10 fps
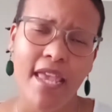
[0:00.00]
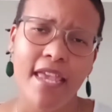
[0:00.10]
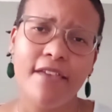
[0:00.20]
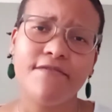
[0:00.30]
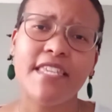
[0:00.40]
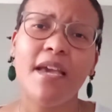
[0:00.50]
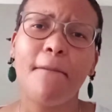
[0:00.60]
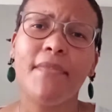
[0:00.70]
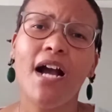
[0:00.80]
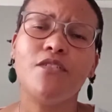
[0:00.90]
If the
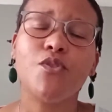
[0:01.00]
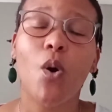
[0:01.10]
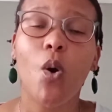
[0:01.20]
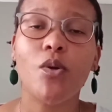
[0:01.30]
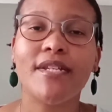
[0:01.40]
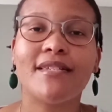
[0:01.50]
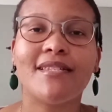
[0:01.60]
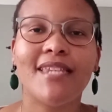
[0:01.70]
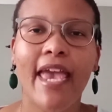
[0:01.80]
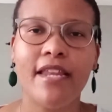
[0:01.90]
amount owed is
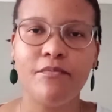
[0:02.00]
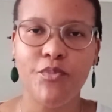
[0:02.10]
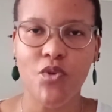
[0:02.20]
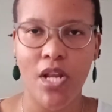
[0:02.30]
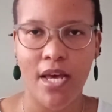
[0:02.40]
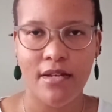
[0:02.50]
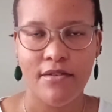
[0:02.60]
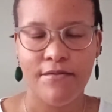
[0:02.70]
10 bula,